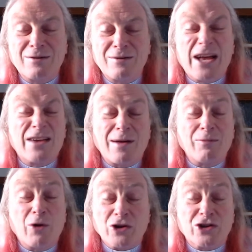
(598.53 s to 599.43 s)
because I'm
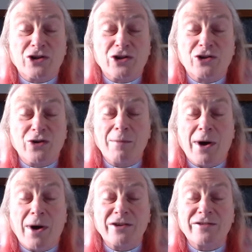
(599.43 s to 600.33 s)
not sure how
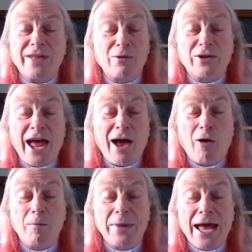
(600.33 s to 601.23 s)
much that would
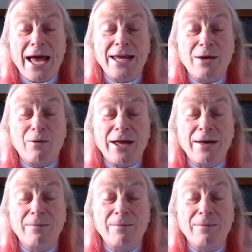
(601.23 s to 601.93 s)
help me anyway.